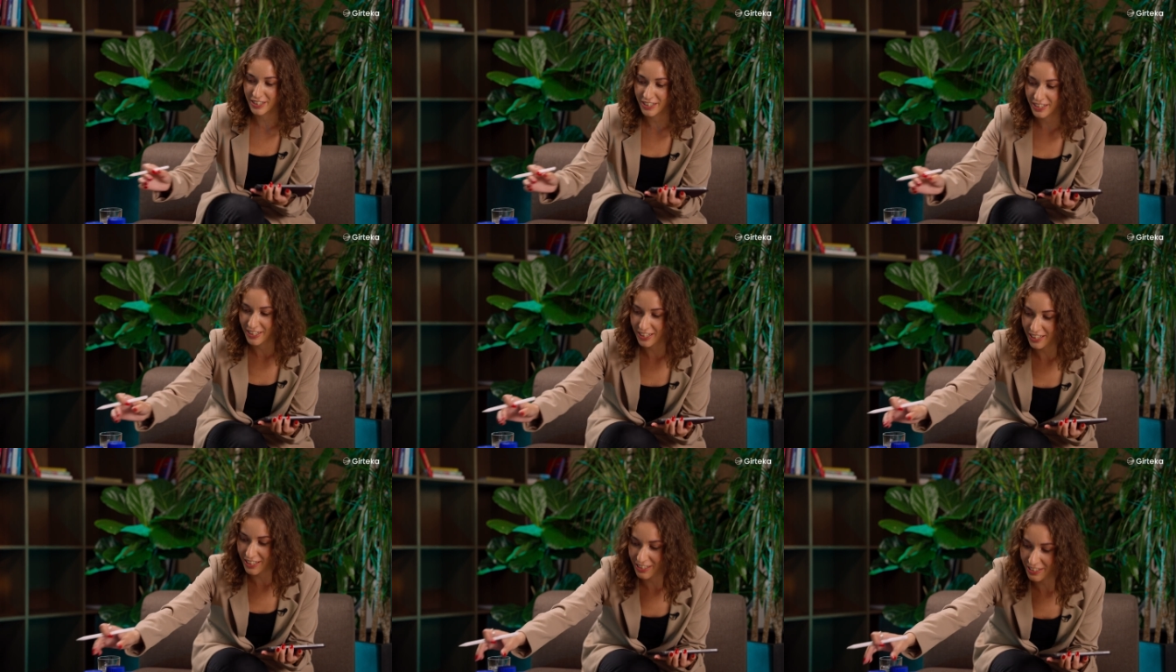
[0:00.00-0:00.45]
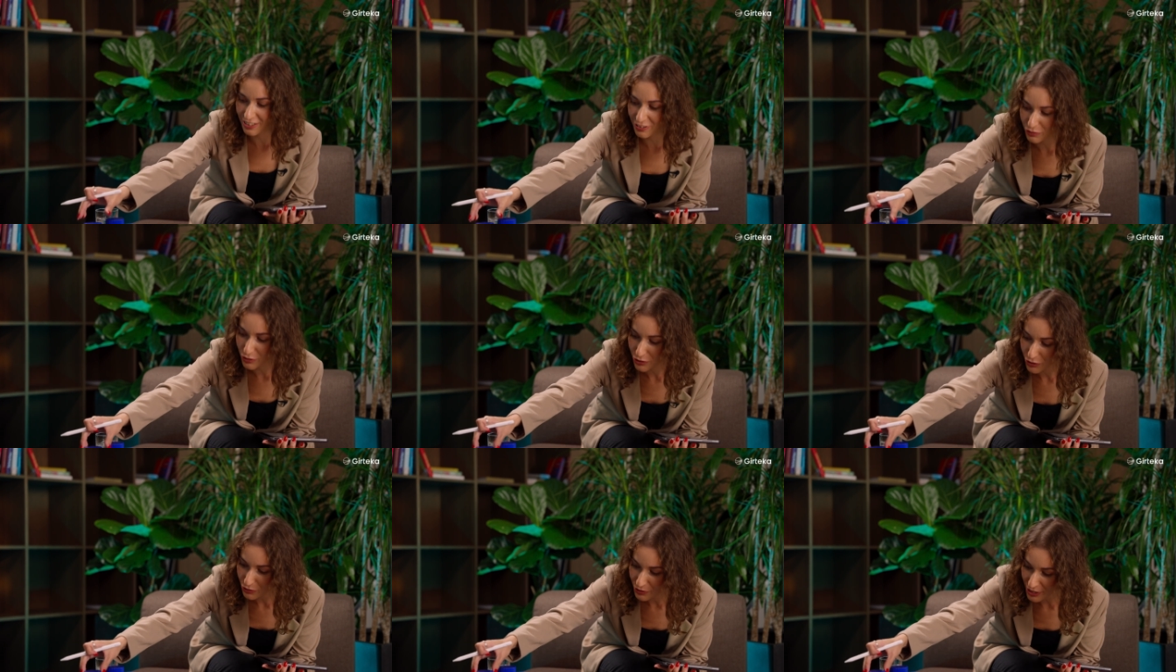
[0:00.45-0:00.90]
Yeah.
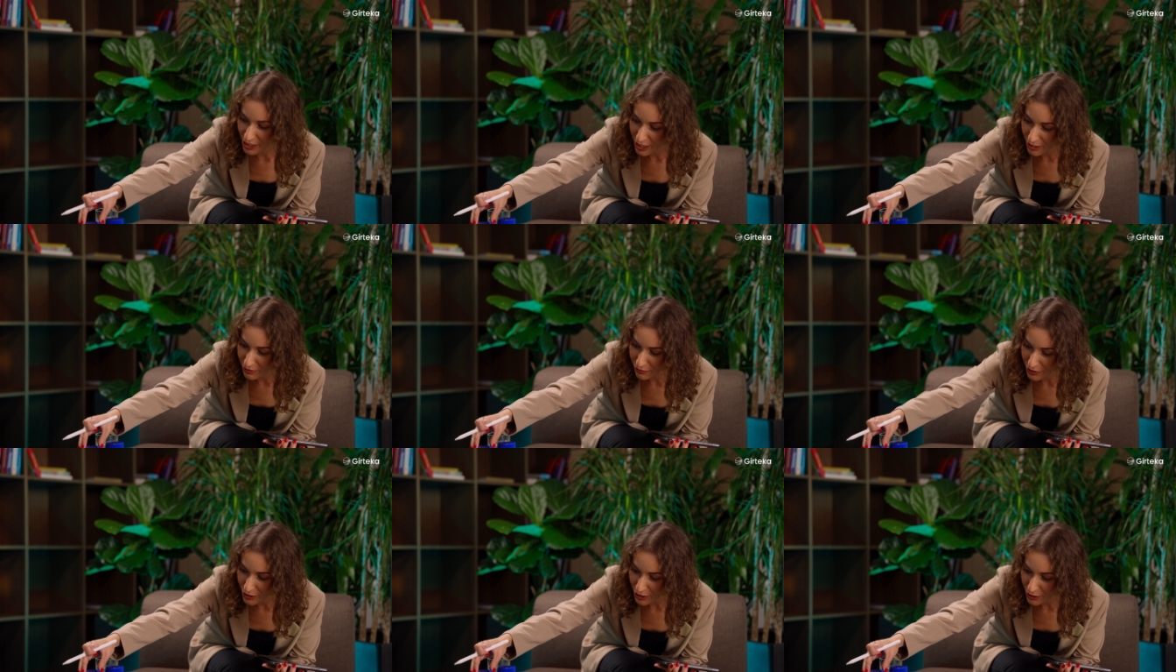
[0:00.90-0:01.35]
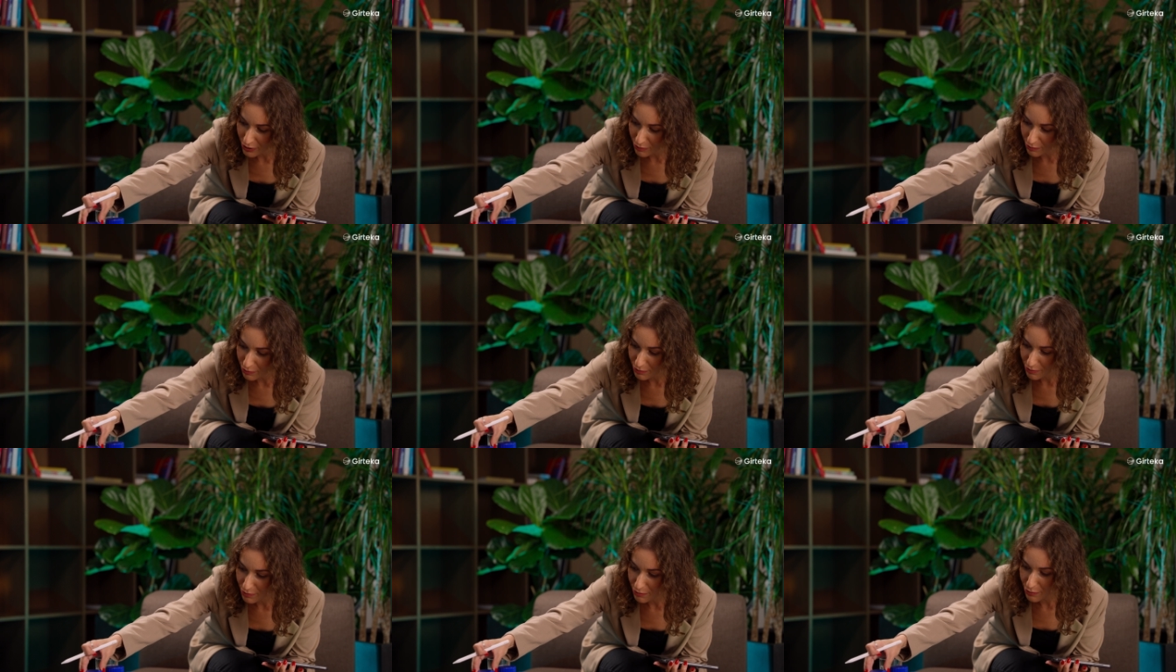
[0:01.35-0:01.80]
And what do we have
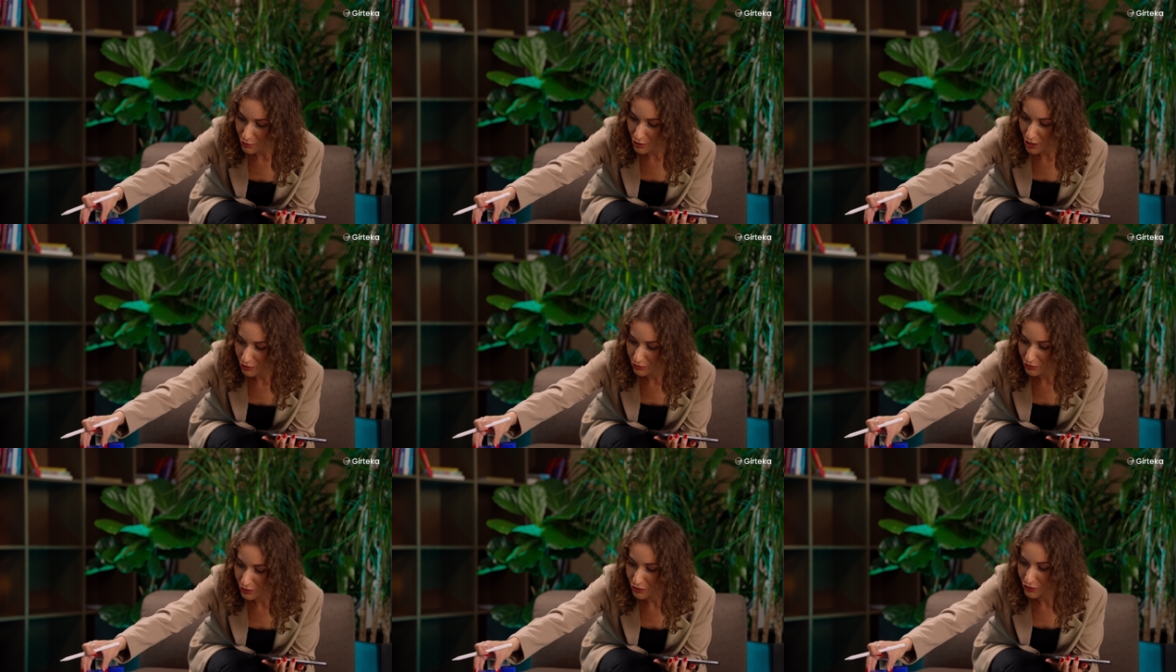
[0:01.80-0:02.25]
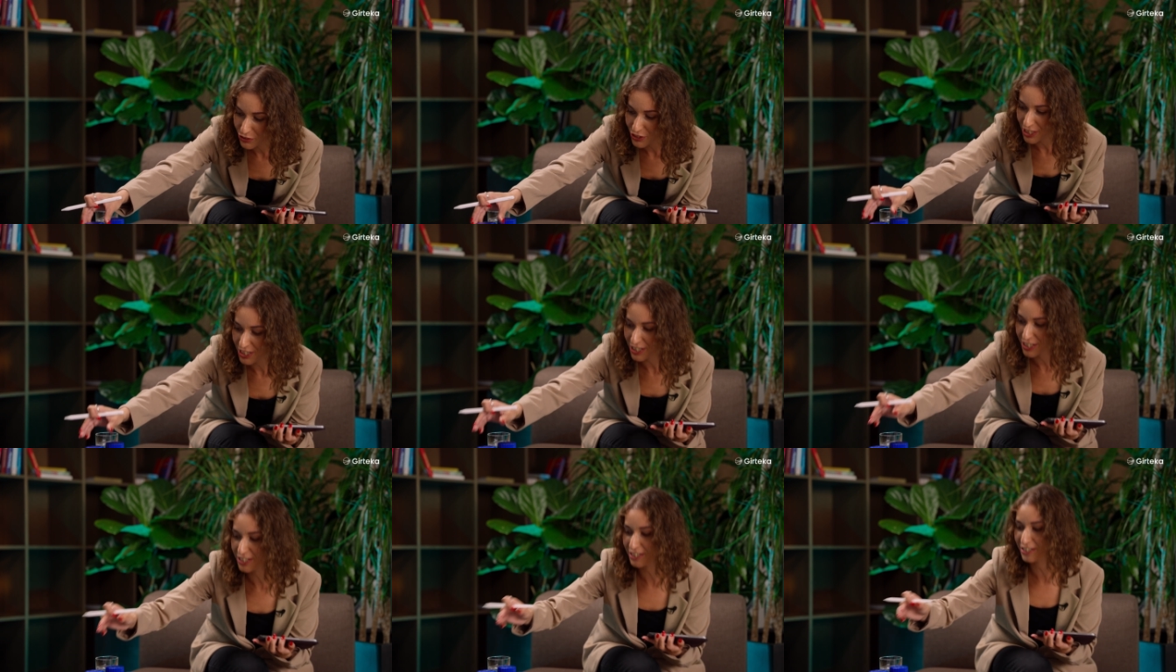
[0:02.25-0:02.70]
here? Brown
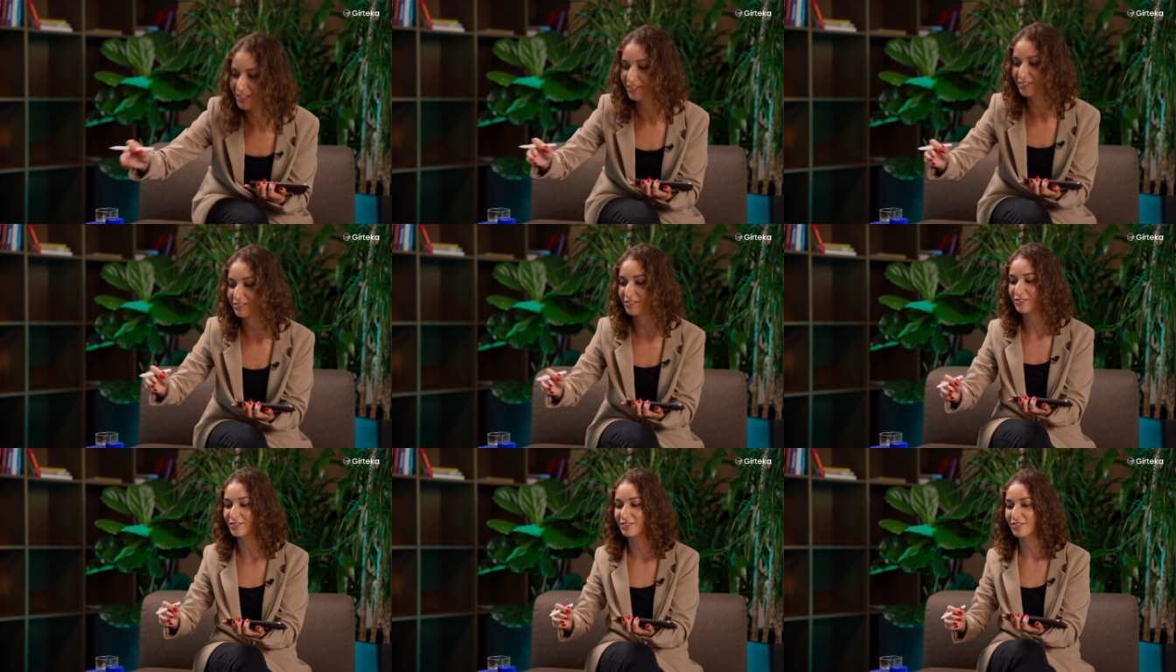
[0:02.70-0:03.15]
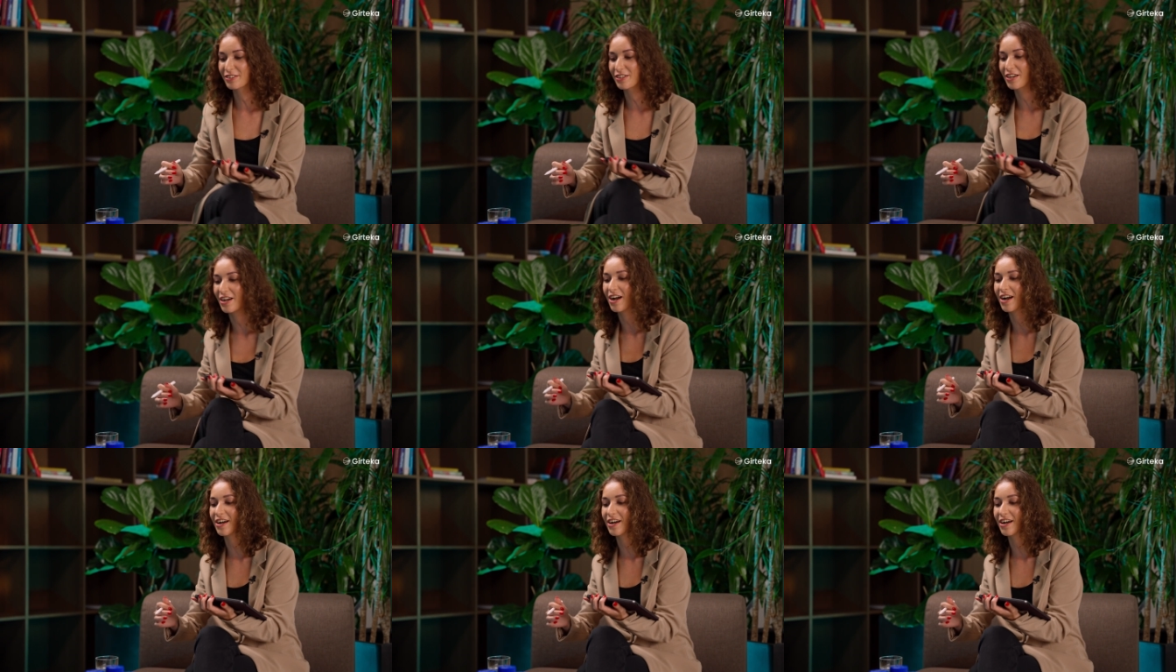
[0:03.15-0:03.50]
grease. Yeah.